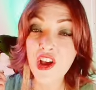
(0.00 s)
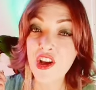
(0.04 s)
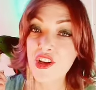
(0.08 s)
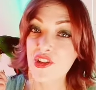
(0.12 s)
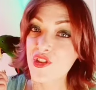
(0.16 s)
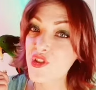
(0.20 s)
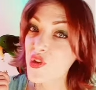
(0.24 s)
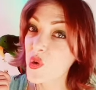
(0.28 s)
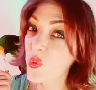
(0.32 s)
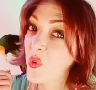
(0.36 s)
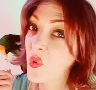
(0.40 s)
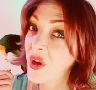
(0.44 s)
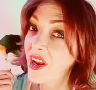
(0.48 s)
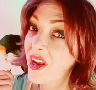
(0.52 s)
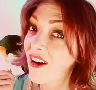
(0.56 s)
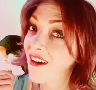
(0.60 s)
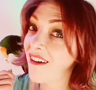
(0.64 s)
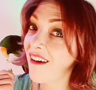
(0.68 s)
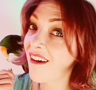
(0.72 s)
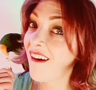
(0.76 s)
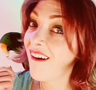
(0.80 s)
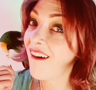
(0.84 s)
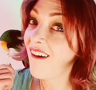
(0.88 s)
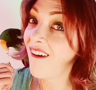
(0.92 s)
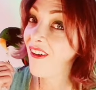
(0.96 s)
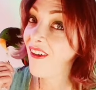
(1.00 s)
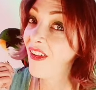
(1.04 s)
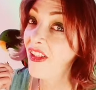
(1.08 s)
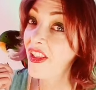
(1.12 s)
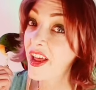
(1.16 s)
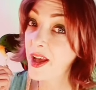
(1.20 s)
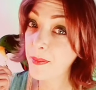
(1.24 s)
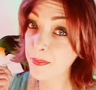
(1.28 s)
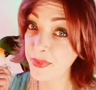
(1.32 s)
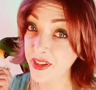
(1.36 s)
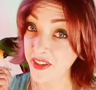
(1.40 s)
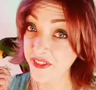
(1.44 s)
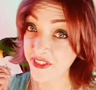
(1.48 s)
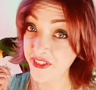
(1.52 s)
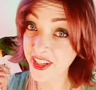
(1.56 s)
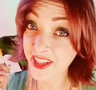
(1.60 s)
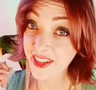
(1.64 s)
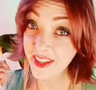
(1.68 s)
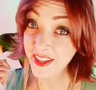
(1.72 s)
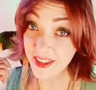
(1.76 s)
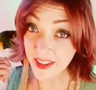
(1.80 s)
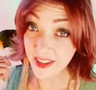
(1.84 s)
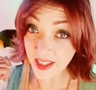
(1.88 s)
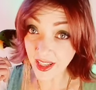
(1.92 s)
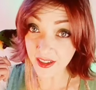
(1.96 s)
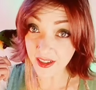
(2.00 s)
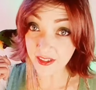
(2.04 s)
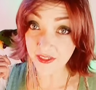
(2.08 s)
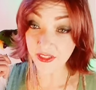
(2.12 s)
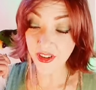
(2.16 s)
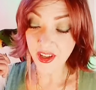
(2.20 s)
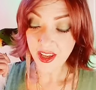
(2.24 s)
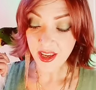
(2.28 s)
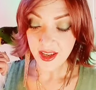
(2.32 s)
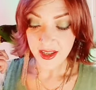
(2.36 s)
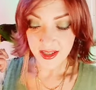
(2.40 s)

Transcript: So we are all uplifted in love.